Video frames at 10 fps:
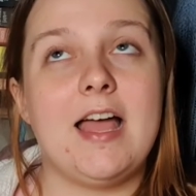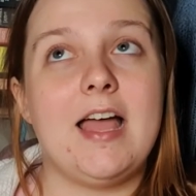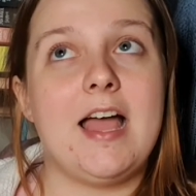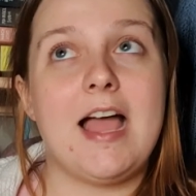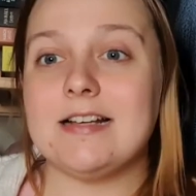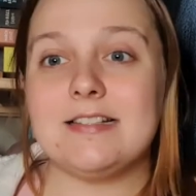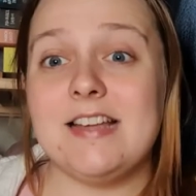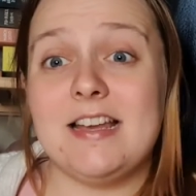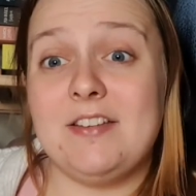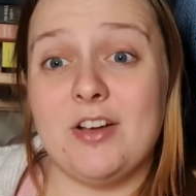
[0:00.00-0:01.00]

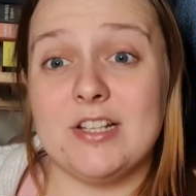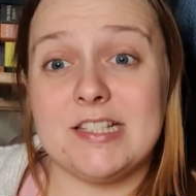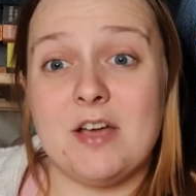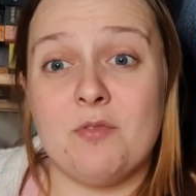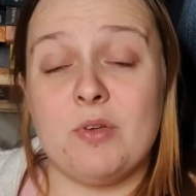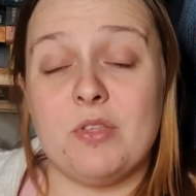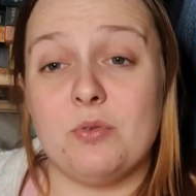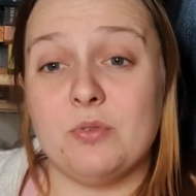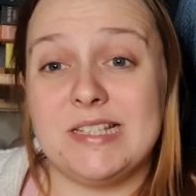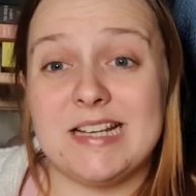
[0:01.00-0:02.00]
accidentally finds herself with
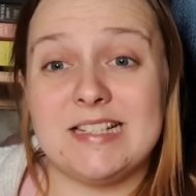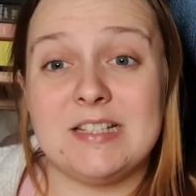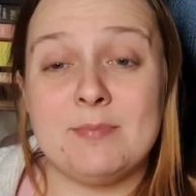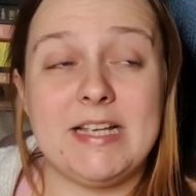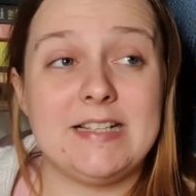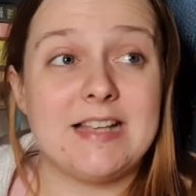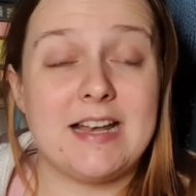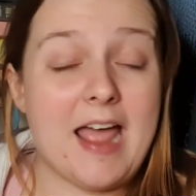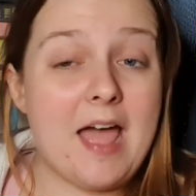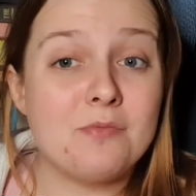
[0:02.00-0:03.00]
all these letters being sent
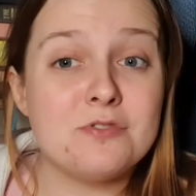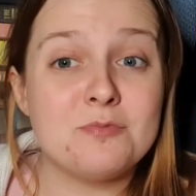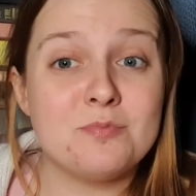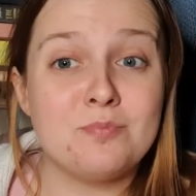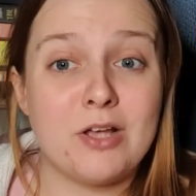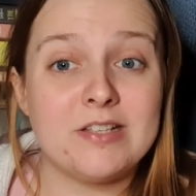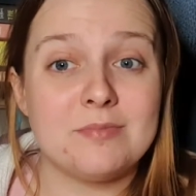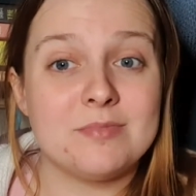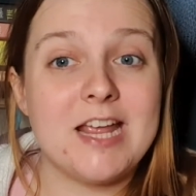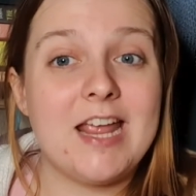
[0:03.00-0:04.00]
out by
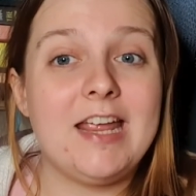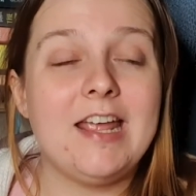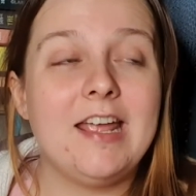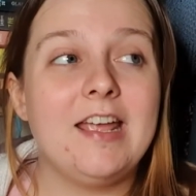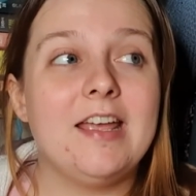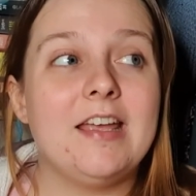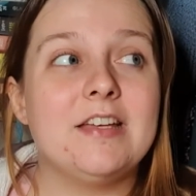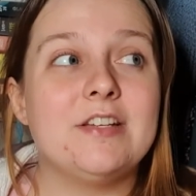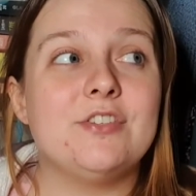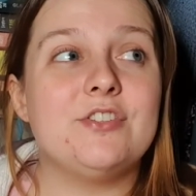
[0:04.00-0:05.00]
somebody,
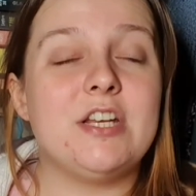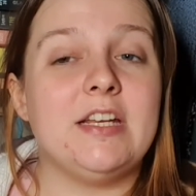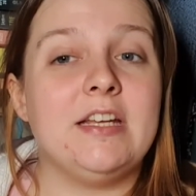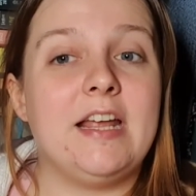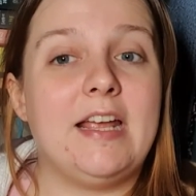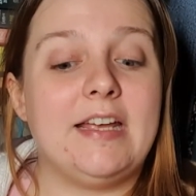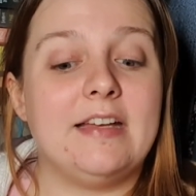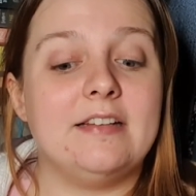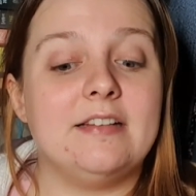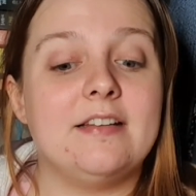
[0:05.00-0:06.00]
she
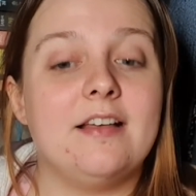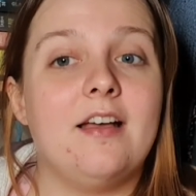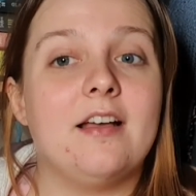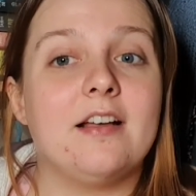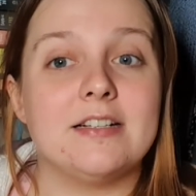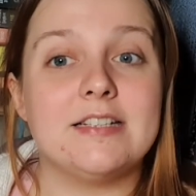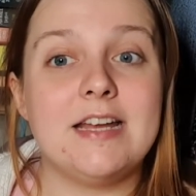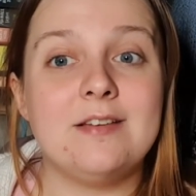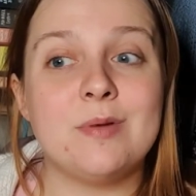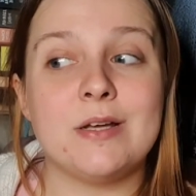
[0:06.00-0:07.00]
is
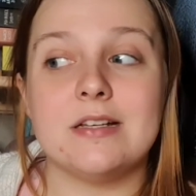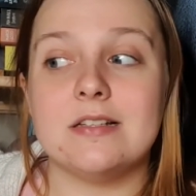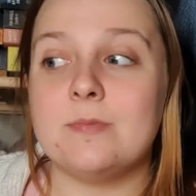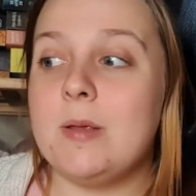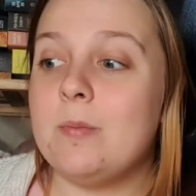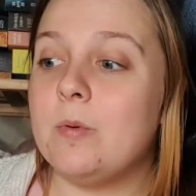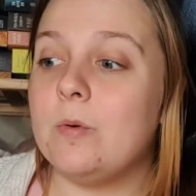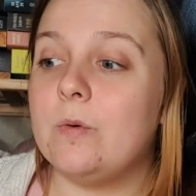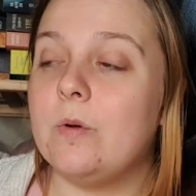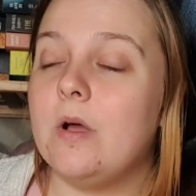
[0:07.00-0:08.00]
gutted because
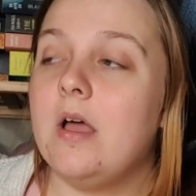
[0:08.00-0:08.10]
people